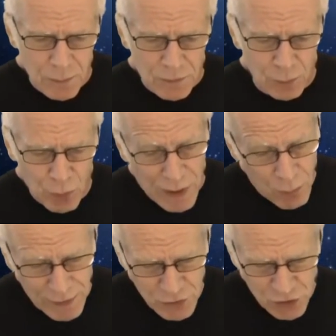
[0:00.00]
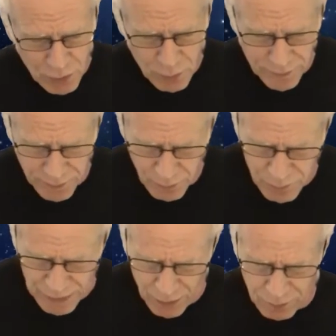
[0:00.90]
So what I want to share with you
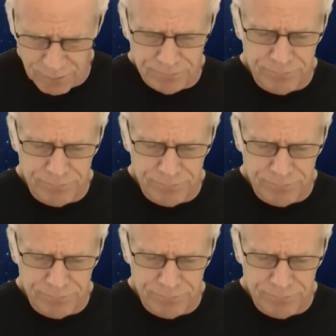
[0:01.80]
about